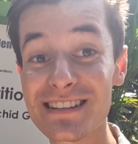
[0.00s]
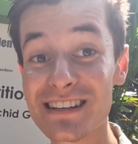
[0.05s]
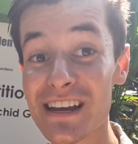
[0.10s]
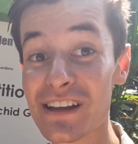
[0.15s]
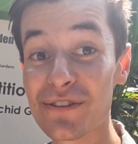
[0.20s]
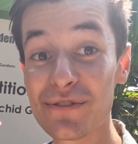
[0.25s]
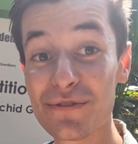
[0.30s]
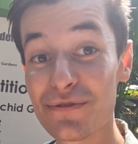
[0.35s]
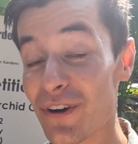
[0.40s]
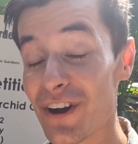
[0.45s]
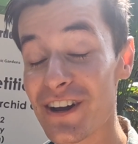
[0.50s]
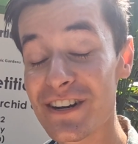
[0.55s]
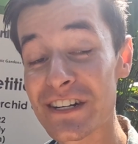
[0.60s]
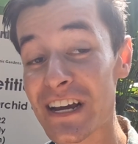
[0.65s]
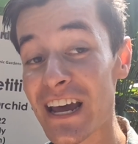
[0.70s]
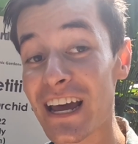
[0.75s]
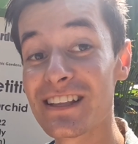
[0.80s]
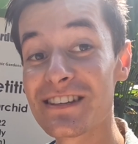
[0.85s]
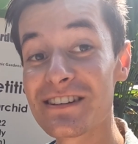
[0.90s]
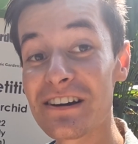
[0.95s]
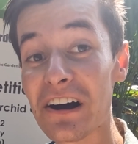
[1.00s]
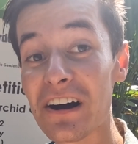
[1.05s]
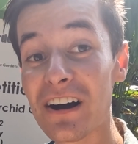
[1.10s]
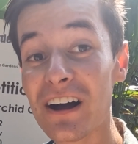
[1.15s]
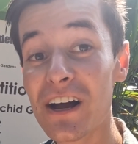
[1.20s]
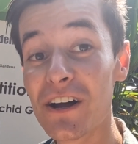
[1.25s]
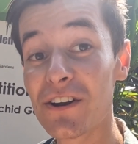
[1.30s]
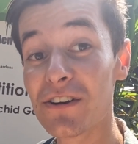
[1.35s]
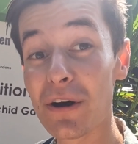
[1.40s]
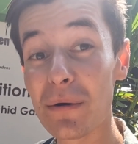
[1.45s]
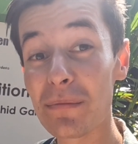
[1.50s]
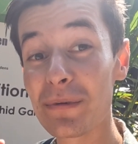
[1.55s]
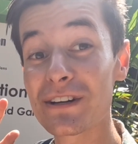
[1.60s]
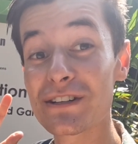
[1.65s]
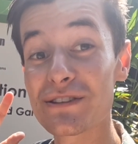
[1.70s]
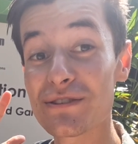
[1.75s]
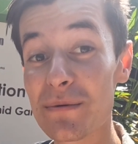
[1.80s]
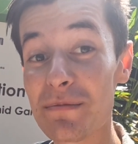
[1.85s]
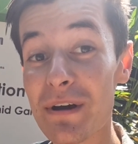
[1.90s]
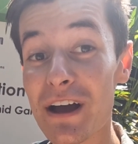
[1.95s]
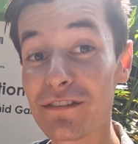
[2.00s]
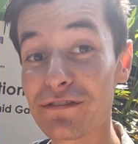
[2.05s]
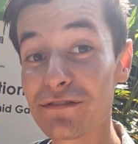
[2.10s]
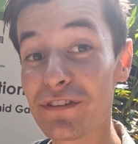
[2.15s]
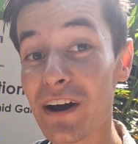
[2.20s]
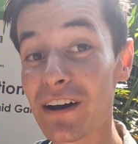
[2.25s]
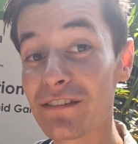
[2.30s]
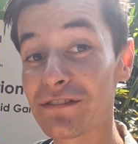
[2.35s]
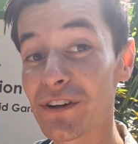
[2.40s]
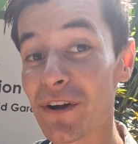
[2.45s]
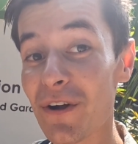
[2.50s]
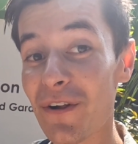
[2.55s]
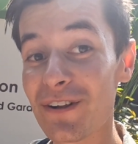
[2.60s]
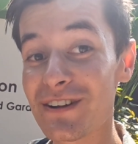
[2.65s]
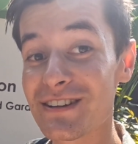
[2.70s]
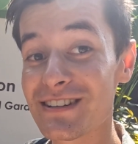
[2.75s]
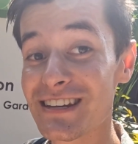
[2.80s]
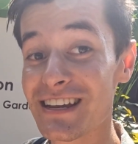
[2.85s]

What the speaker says: it's free to enter. Normally it's about $5.